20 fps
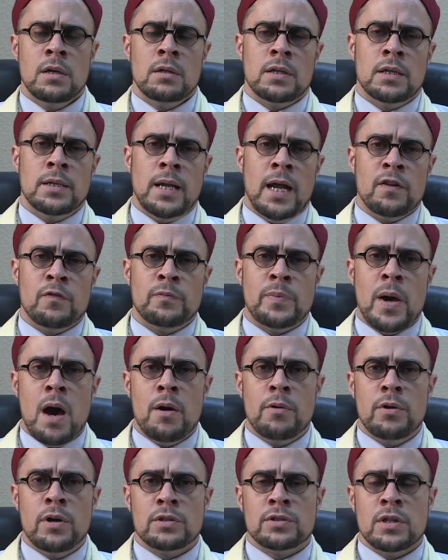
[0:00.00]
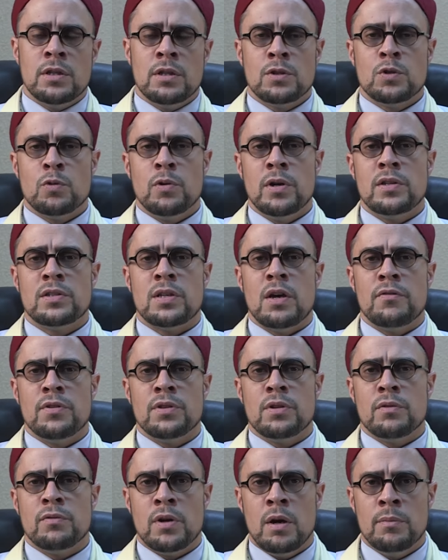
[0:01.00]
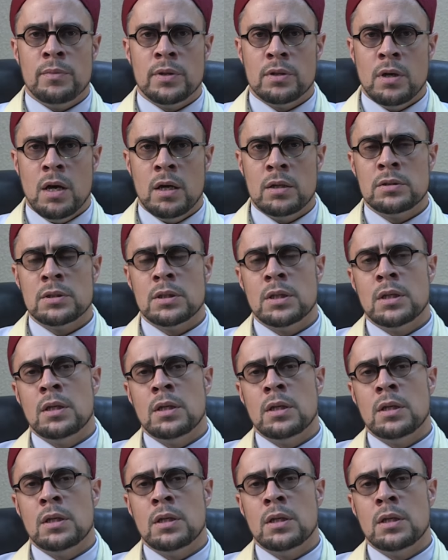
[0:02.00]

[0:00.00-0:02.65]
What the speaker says: the night of power, is on the 27th of Ramadan.